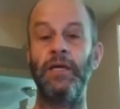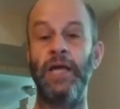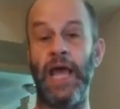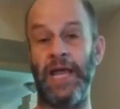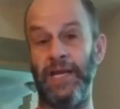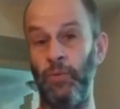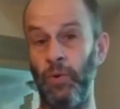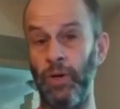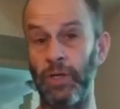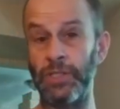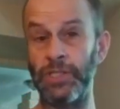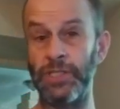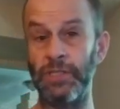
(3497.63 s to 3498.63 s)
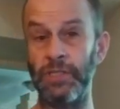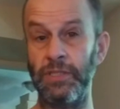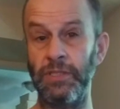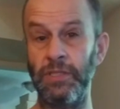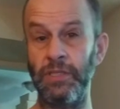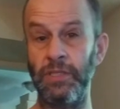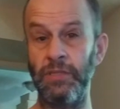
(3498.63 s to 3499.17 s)
And it works.
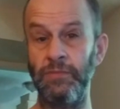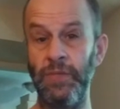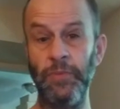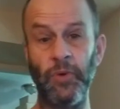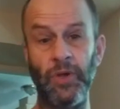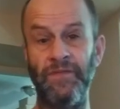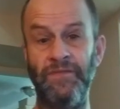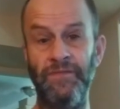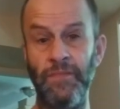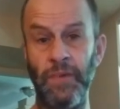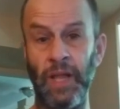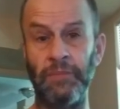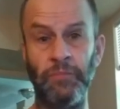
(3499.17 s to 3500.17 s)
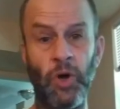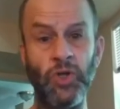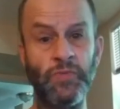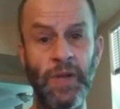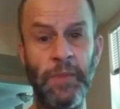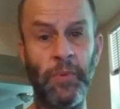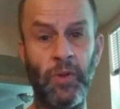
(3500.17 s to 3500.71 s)
People get, well,
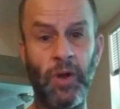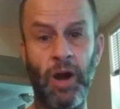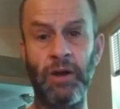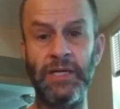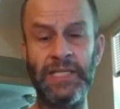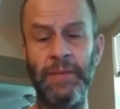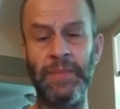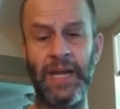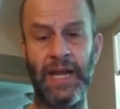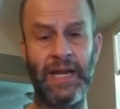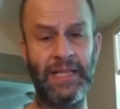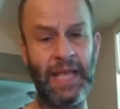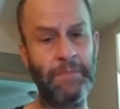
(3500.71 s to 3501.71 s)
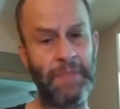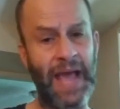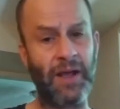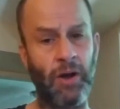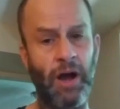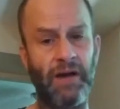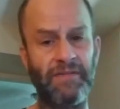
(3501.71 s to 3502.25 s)
most people are intimidated and they
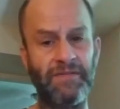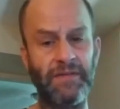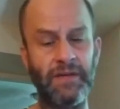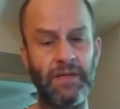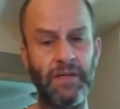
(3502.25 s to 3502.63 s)
back off.